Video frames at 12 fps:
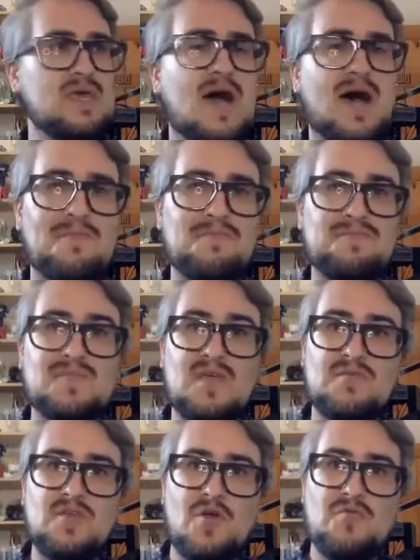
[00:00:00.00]

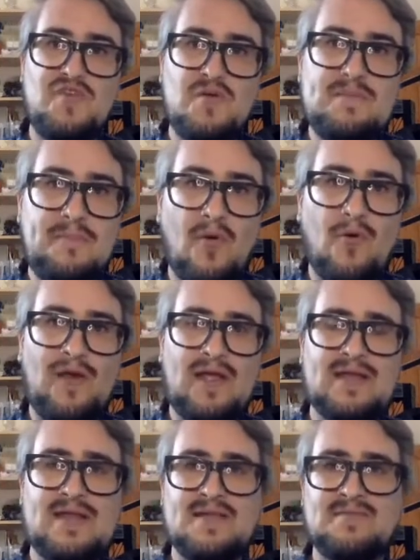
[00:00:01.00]
probably very
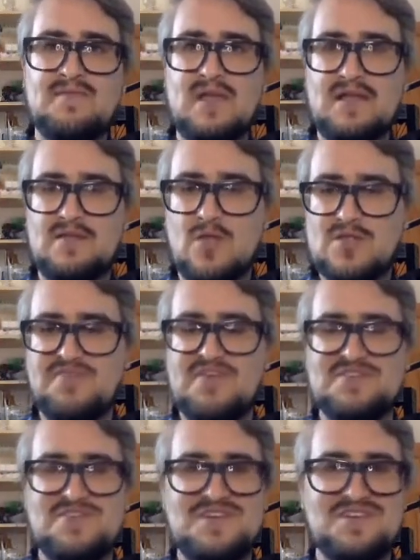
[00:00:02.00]
boring and lots of
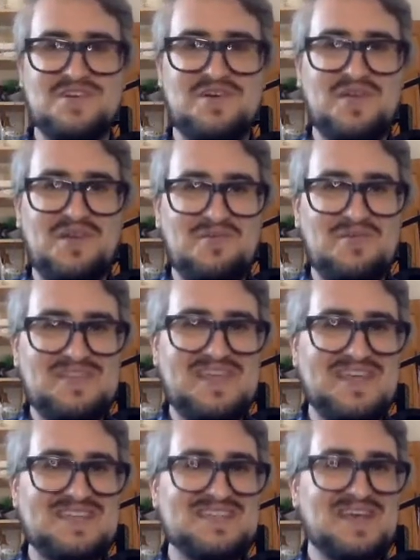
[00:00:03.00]
frustration going on with
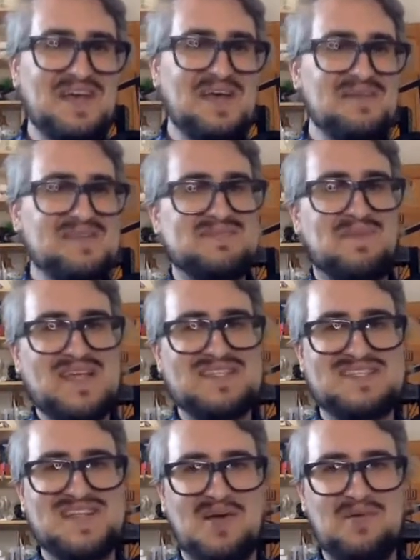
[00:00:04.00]
kids being
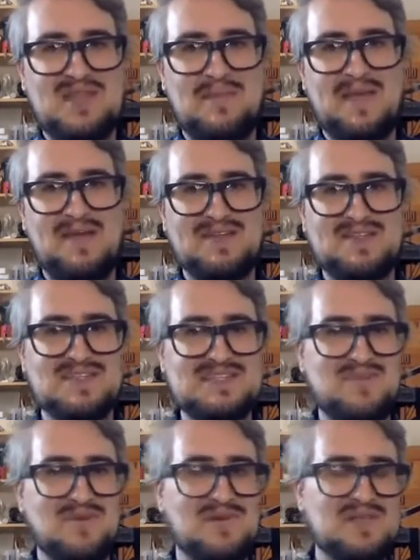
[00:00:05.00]
stuck with their parents in
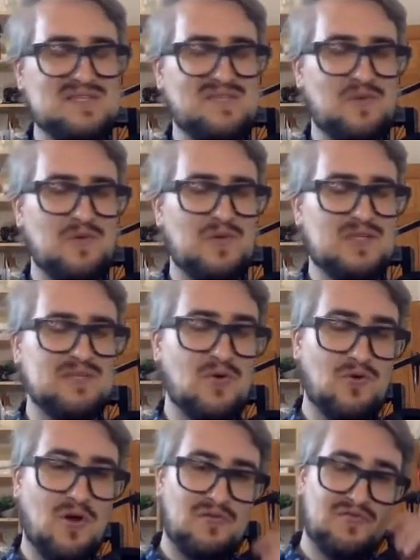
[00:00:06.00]
small
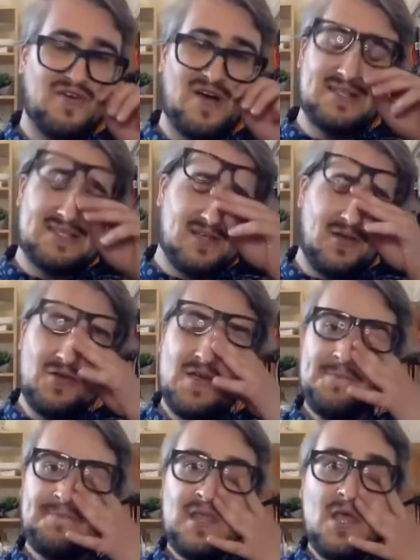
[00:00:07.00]
confines. So
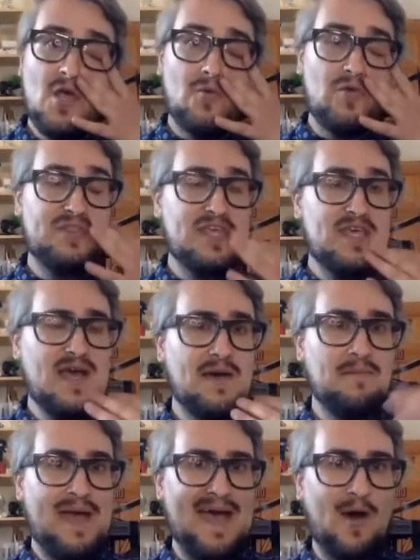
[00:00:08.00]
with the
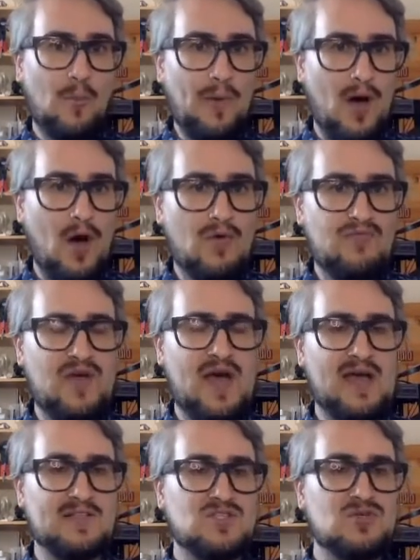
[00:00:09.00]
help of
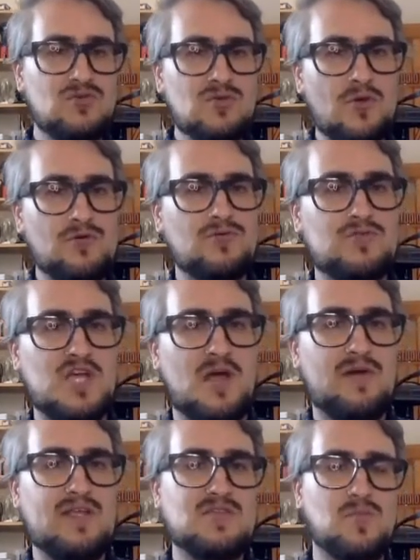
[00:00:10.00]
2 local
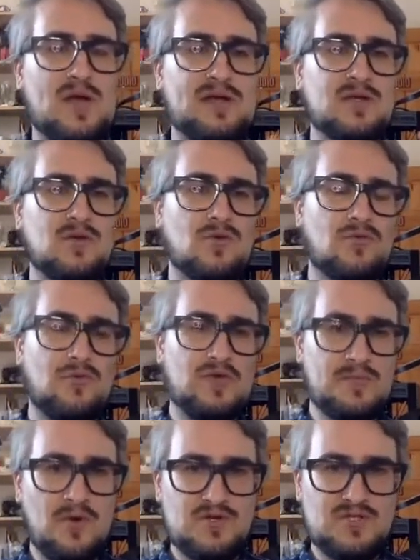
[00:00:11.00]
charities, one called
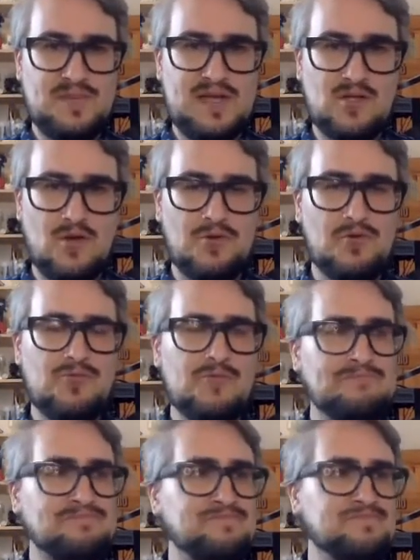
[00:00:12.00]
William Morris Big Local
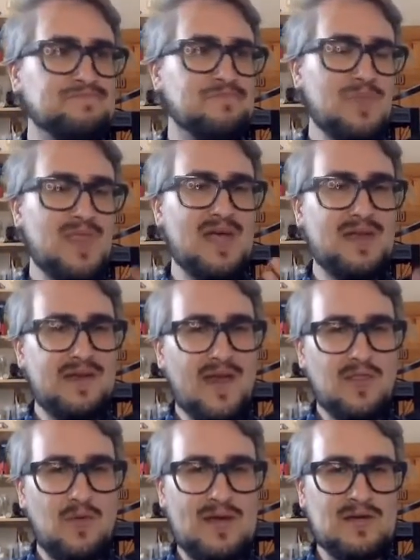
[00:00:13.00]
and
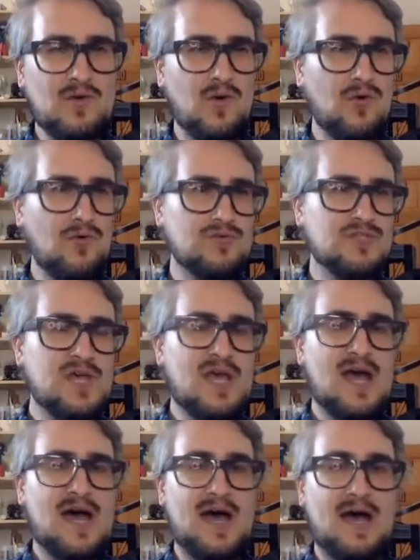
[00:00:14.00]
another one called
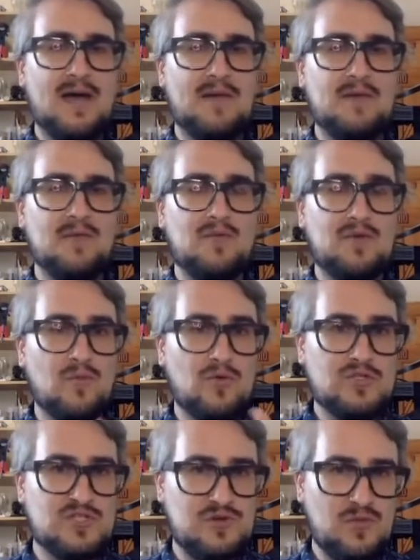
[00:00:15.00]
Wood
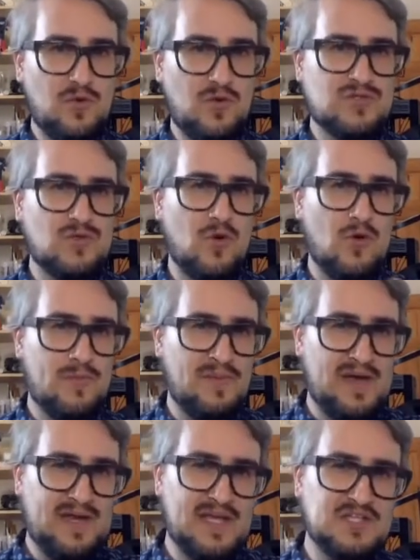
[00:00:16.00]
Street Walls or Urban
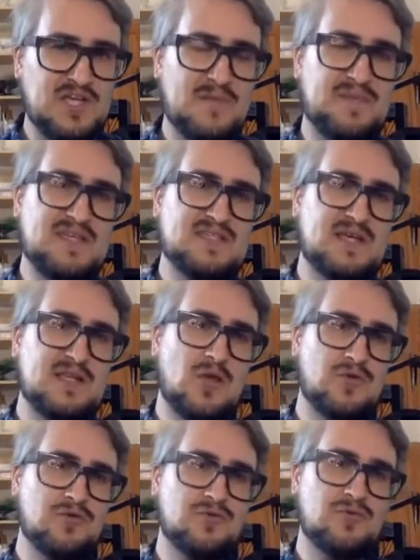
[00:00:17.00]
by Nature. These are
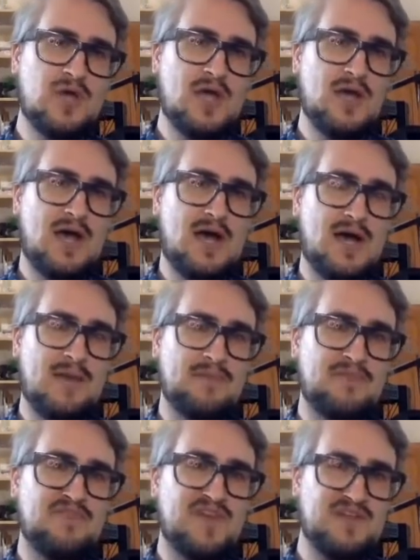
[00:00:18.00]
local
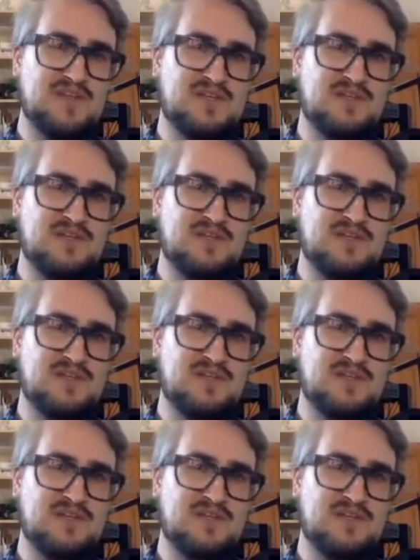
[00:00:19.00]
funded